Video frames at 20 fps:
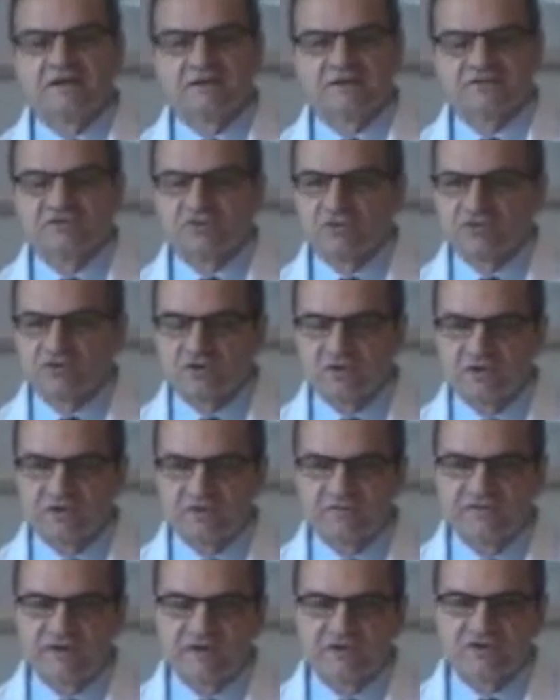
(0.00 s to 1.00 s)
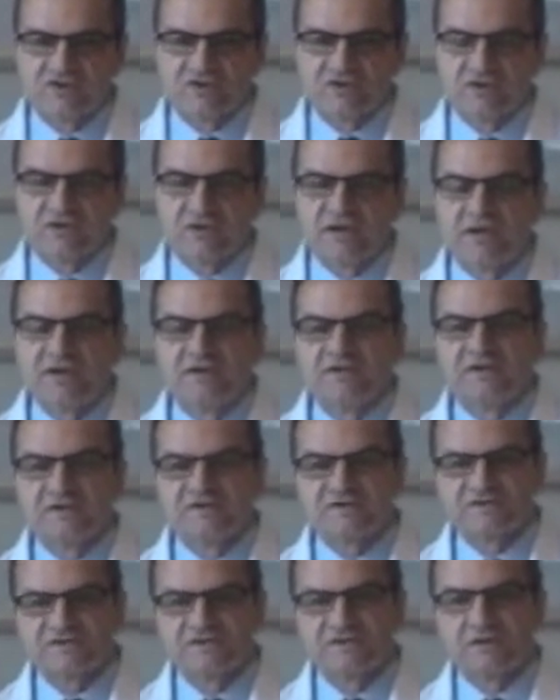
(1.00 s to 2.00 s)
surgical intervention, they
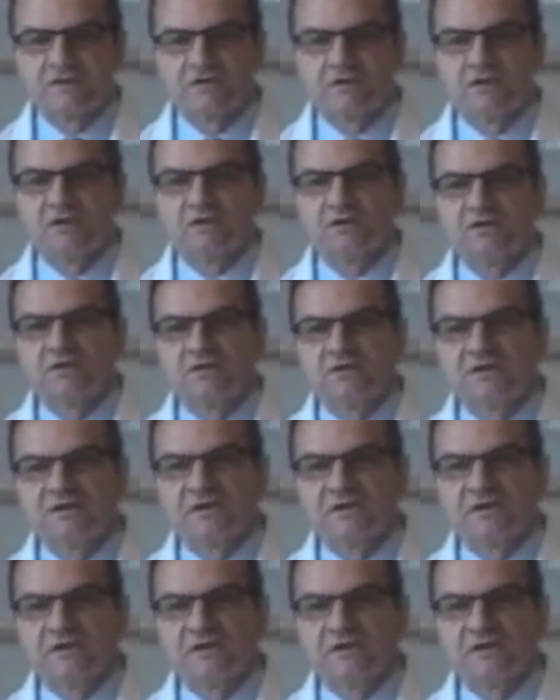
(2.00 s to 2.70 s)
still,